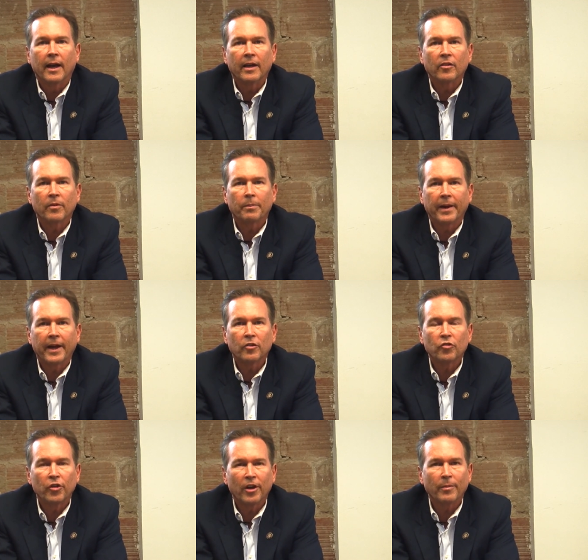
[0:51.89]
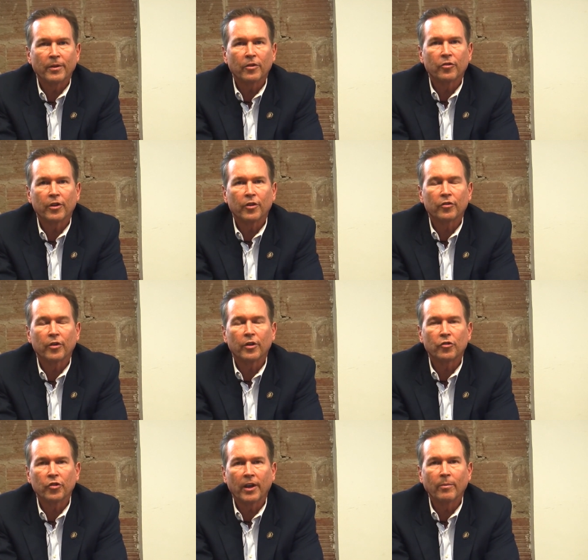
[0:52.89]
as the past chairman of the
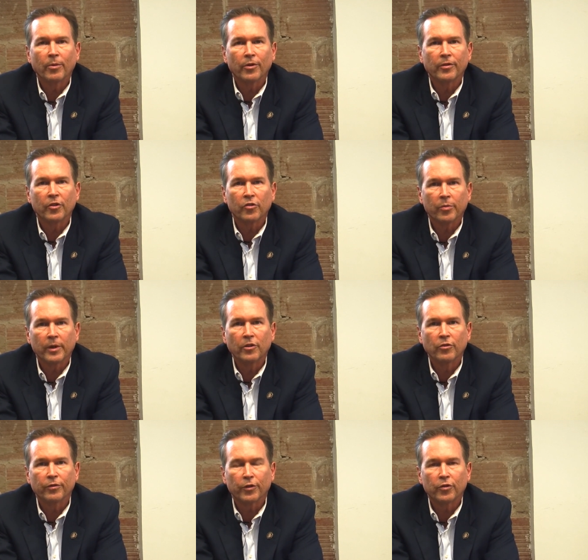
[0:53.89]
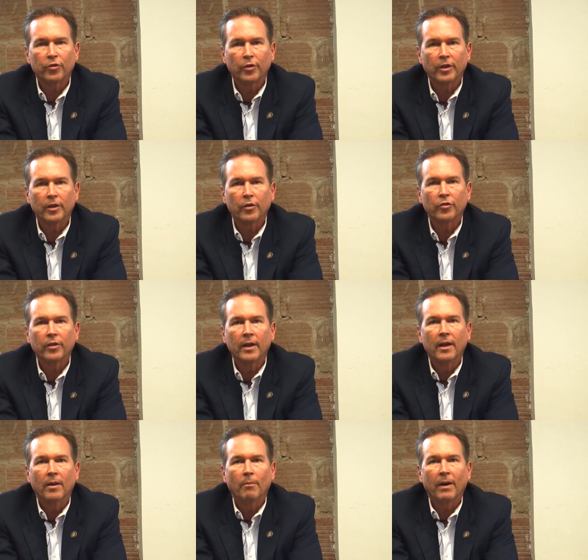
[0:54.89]
Sarasota Chamber in this region for 2 years,
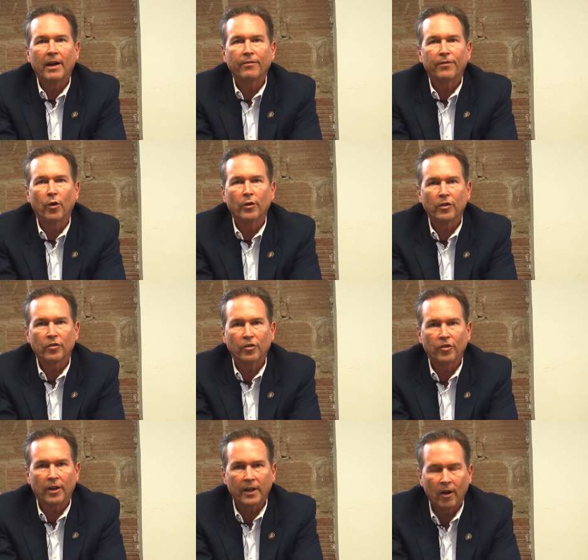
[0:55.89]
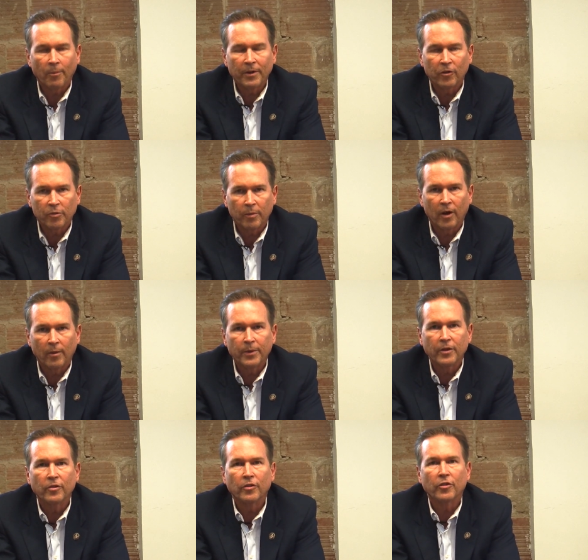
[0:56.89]
my focus is on helping small
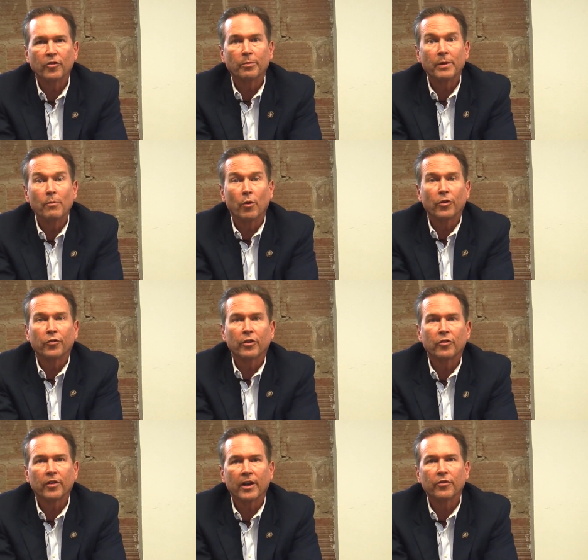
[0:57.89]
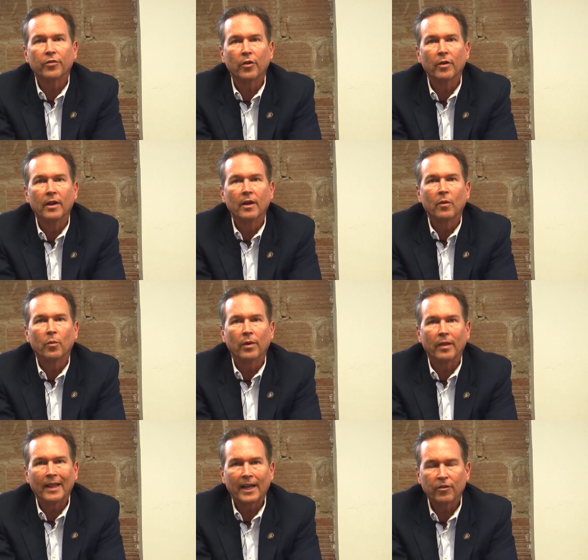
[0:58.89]
businesses be more successful
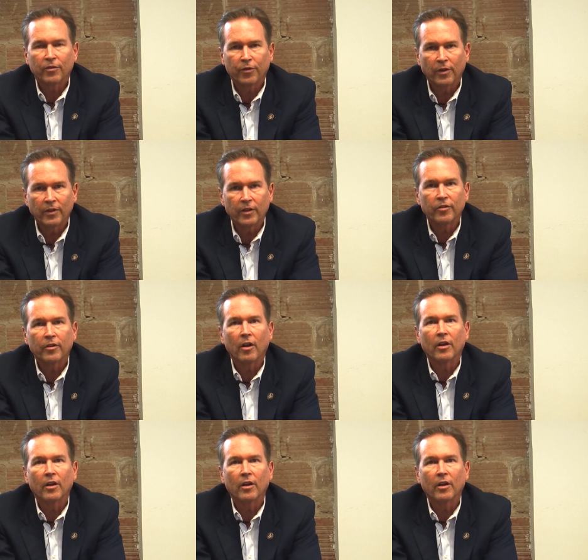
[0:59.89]
with less frivolous